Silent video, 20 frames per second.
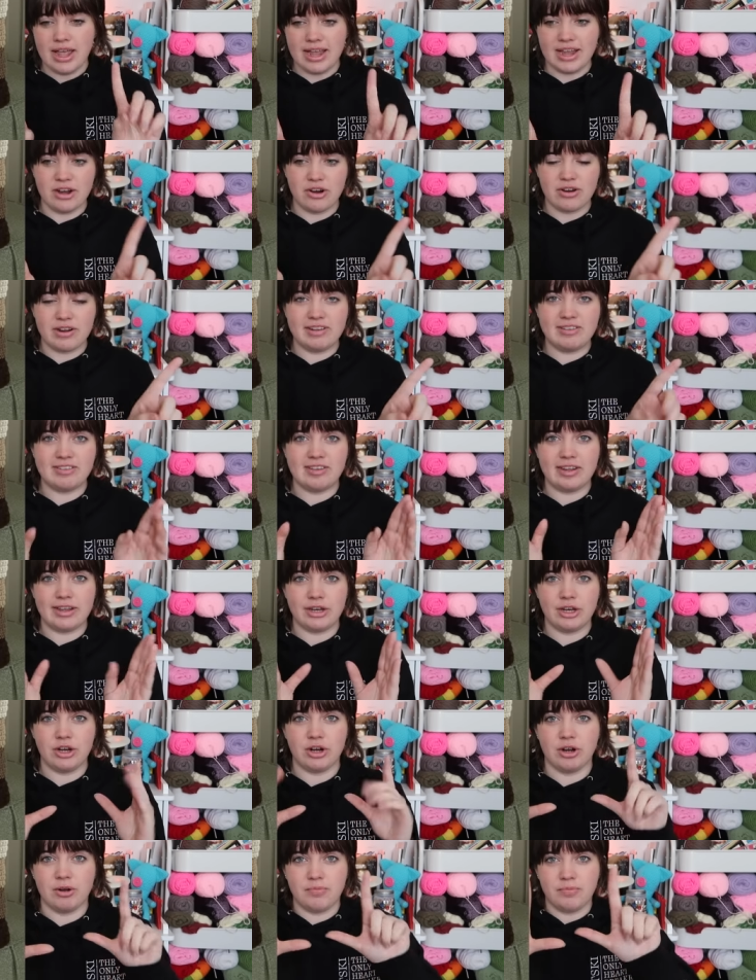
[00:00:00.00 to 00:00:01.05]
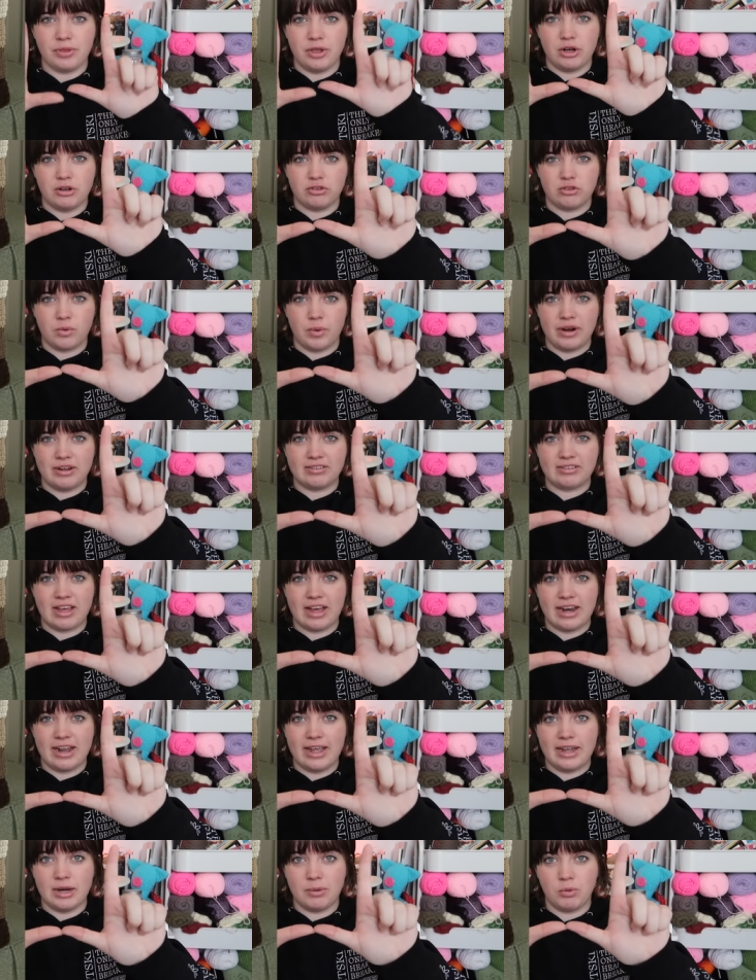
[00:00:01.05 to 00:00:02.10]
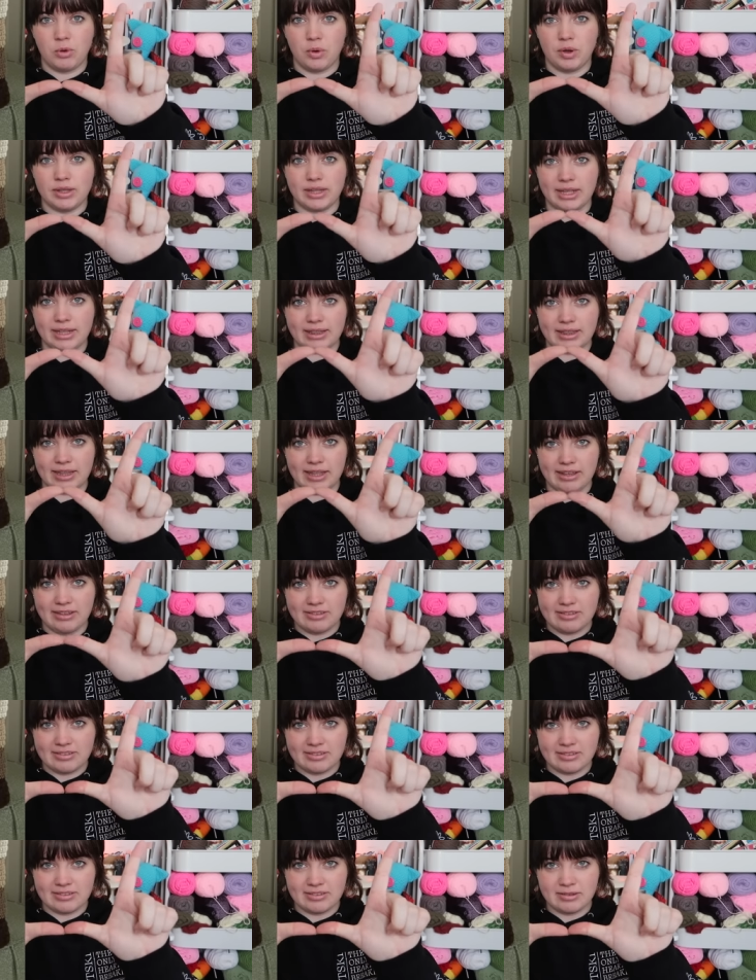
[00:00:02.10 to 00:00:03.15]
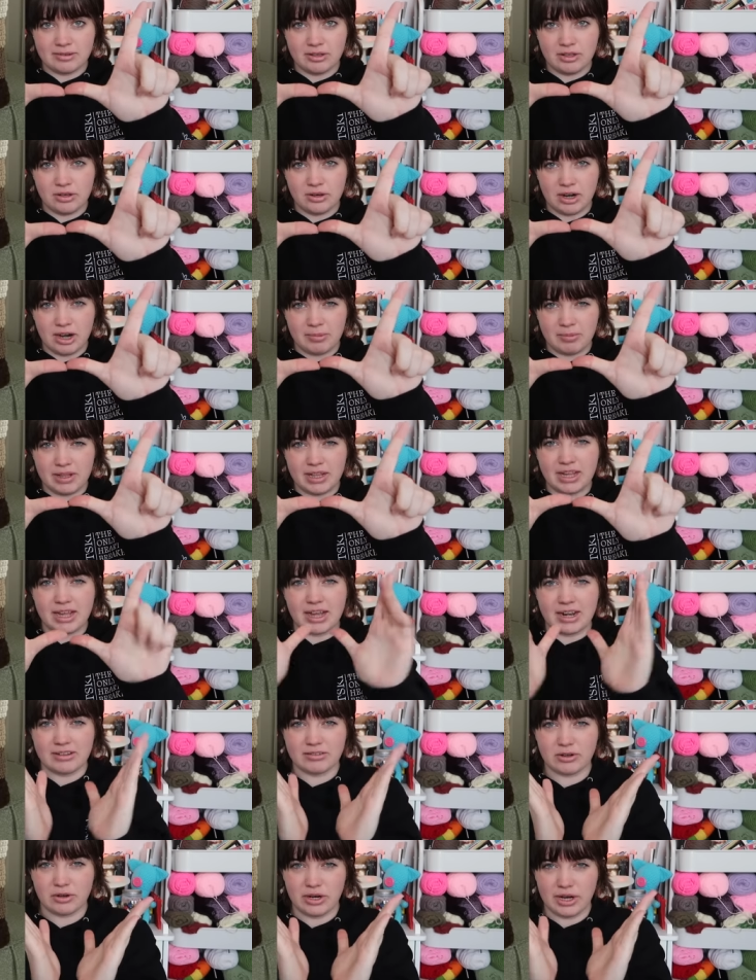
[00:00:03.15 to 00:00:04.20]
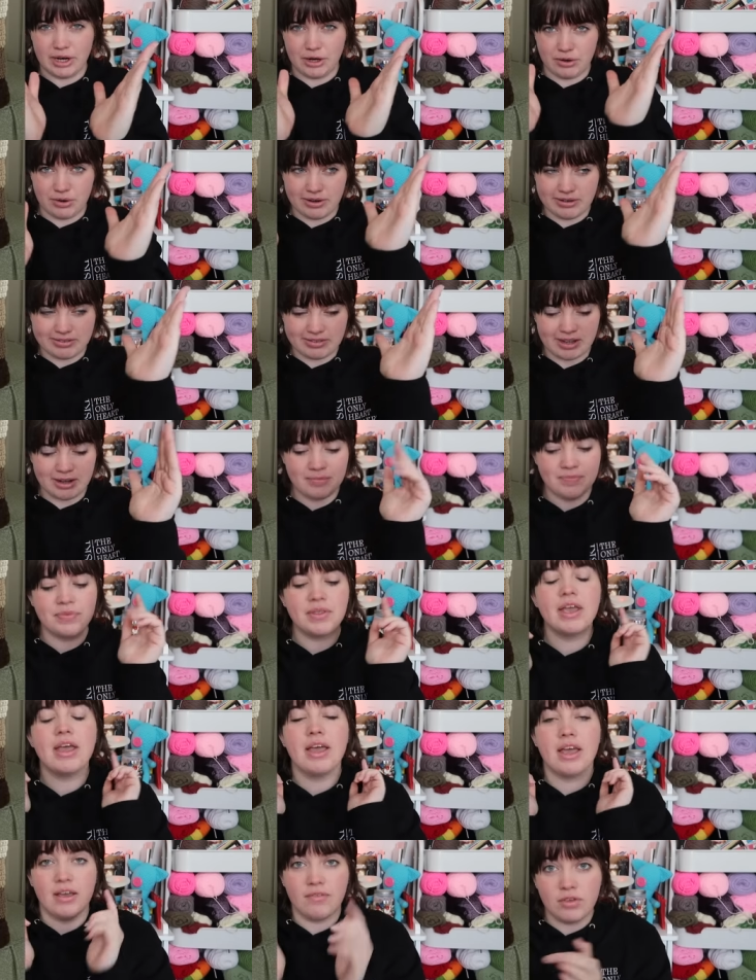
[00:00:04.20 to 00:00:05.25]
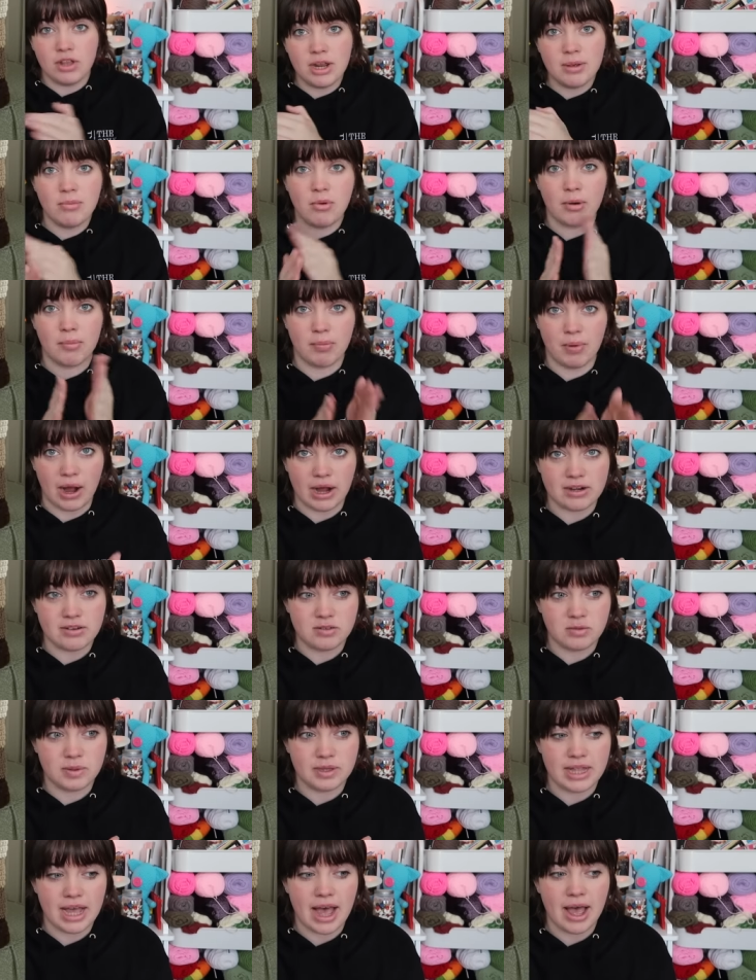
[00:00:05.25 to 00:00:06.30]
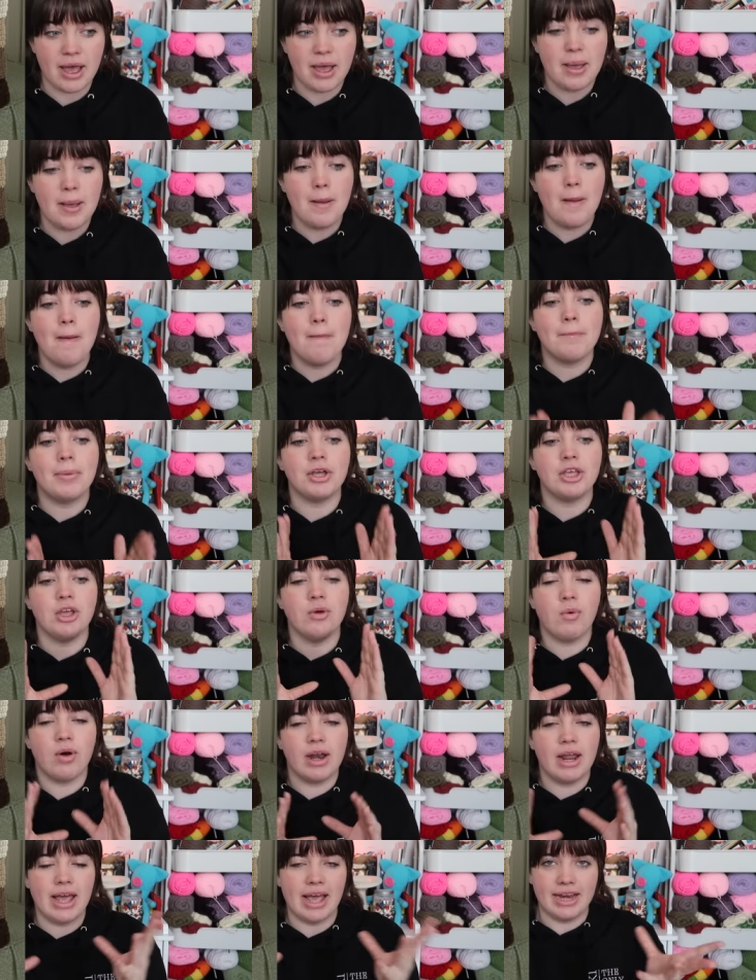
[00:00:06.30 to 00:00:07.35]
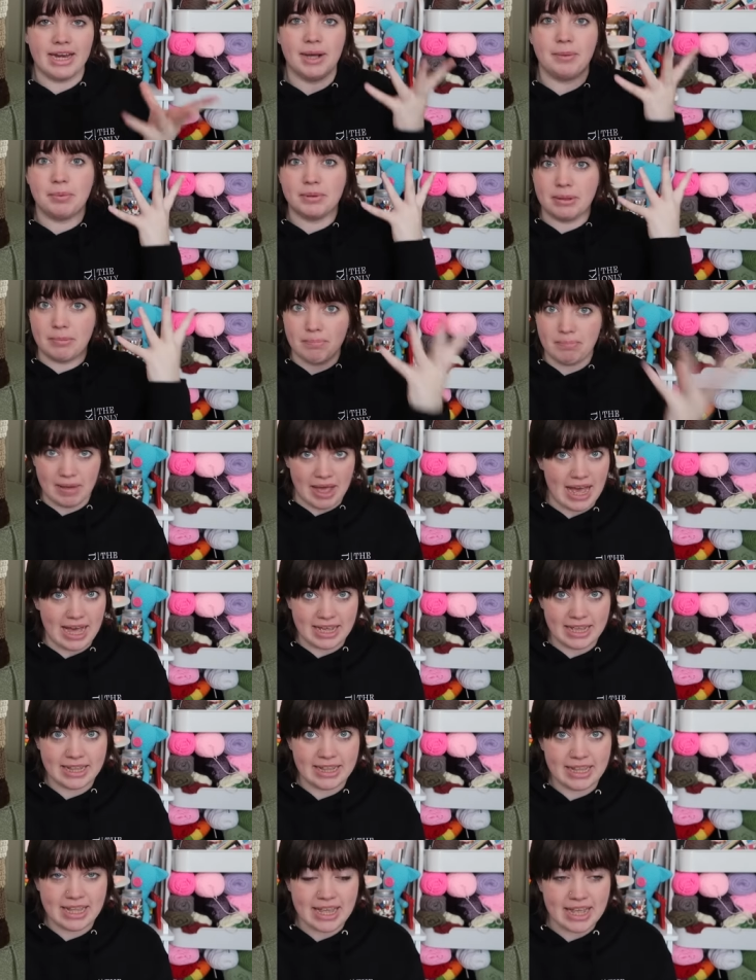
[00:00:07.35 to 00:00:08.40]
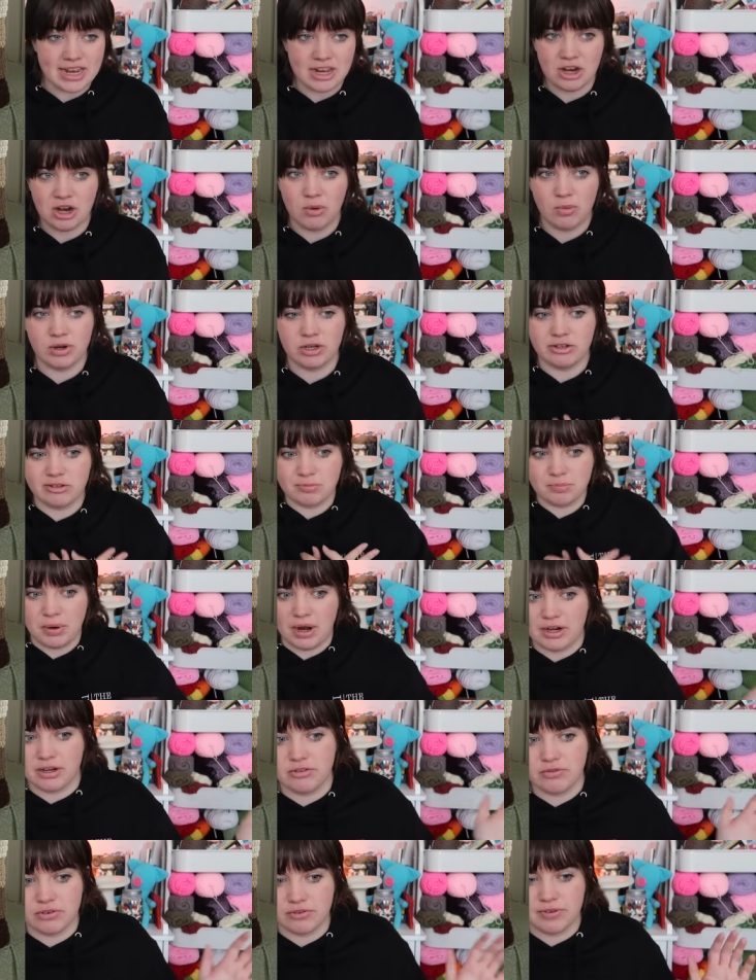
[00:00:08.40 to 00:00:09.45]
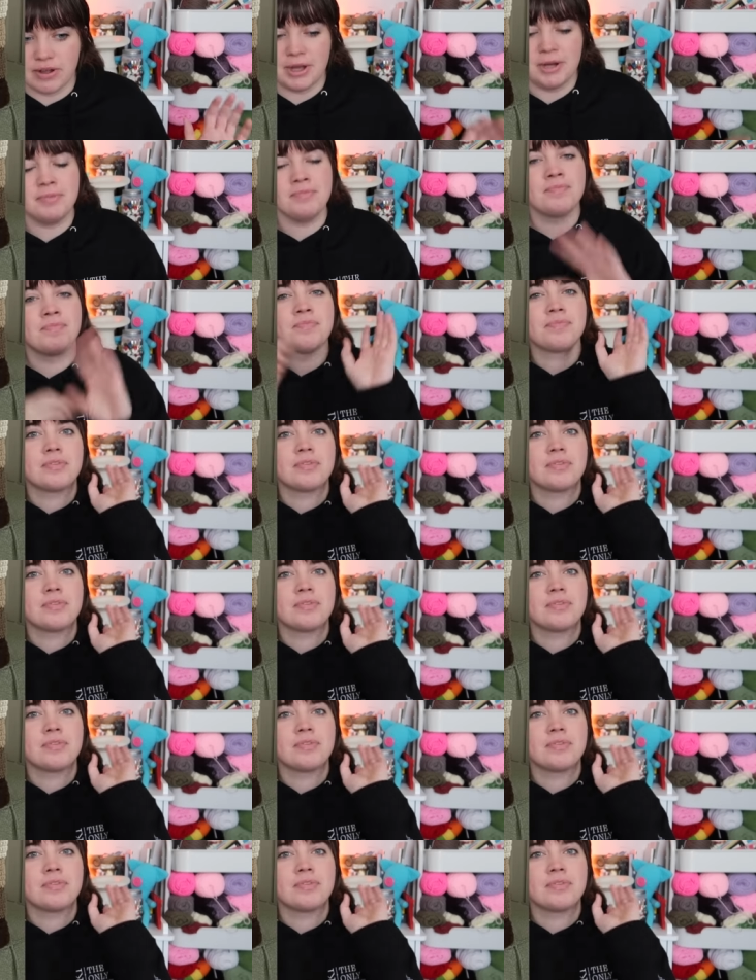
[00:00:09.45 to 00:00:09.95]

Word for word: increasing and your your squares kind of end up going like this, you know what I mean, they kind of start increasing. If you need more practice with that, but you want to end up with a bag in the end, you don't want to just practice for fun,